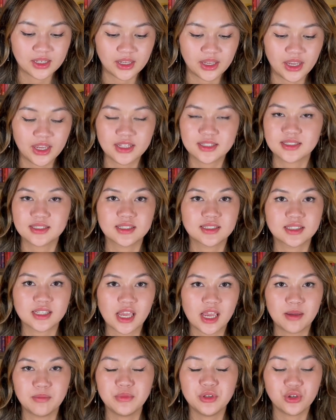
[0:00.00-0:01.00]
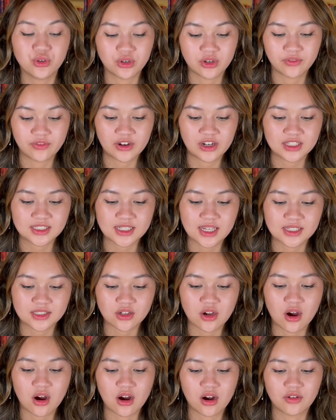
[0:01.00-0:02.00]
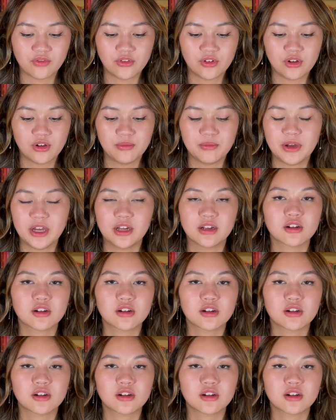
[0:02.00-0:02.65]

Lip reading: It's the same universe as Carvel, but